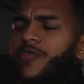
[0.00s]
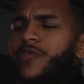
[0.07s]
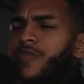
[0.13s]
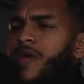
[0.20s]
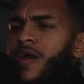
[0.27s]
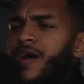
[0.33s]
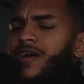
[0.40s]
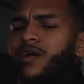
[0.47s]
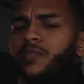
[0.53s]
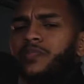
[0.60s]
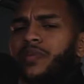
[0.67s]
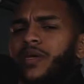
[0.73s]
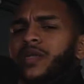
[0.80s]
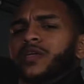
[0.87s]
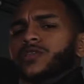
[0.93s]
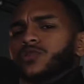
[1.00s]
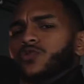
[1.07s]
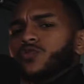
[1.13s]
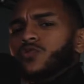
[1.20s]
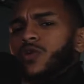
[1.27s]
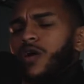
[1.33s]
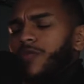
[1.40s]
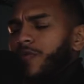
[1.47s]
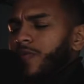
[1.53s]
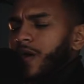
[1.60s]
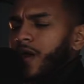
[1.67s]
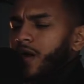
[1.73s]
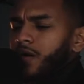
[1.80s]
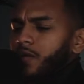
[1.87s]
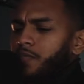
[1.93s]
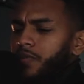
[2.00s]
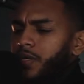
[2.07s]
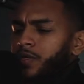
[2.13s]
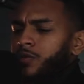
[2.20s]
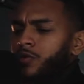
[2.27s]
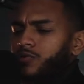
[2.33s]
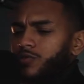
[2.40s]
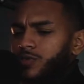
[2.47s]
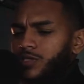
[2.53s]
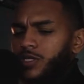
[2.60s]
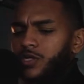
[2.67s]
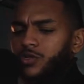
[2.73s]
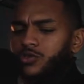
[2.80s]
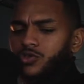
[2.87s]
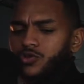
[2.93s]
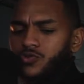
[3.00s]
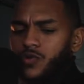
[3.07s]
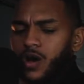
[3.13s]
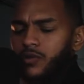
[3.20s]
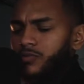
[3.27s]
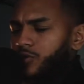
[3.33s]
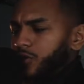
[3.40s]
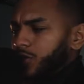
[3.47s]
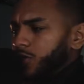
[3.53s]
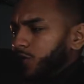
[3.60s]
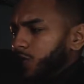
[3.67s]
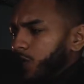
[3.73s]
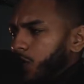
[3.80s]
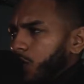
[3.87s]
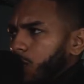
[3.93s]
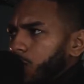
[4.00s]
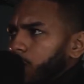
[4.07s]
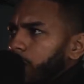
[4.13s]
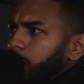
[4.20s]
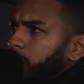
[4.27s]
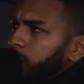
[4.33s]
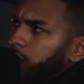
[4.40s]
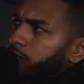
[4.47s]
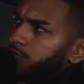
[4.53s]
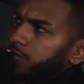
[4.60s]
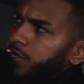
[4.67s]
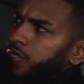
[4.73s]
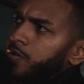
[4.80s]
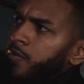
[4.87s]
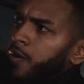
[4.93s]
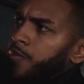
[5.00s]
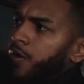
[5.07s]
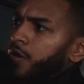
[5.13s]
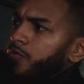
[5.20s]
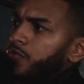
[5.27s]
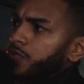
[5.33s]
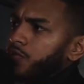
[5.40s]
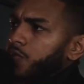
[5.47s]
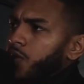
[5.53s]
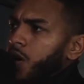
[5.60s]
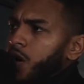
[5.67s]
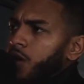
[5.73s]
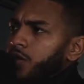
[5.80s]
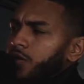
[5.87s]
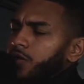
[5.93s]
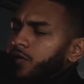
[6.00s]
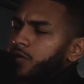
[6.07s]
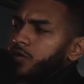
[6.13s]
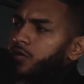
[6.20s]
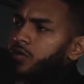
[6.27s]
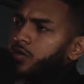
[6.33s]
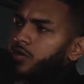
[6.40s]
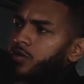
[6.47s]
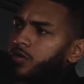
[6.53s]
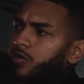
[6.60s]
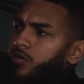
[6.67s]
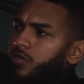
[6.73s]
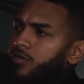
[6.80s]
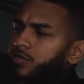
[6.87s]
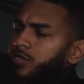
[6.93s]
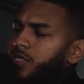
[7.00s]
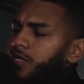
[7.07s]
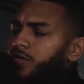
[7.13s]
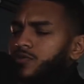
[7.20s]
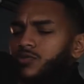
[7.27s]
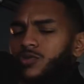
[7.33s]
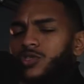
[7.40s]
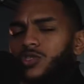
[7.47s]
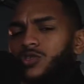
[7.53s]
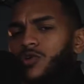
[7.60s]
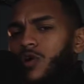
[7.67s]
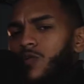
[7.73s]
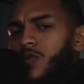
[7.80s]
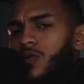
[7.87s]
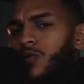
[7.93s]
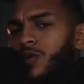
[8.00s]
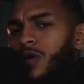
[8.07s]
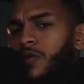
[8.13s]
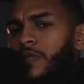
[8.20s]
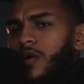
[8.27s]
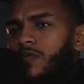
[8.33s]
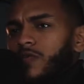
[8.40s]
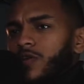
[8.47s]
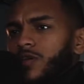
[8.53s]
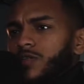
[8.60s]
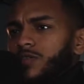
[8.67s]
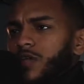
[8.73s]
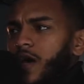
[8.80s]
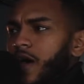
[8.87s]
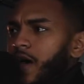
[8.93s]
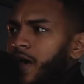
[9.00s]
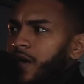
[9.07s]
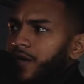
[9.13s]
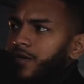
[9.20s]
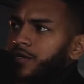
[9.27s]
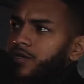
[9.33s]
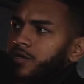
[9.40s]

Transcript: that I could pin it to, nothing that I could pin those tears to. I would just wake up, sit in my bed for a while, and tears would just start rolling down my face. I had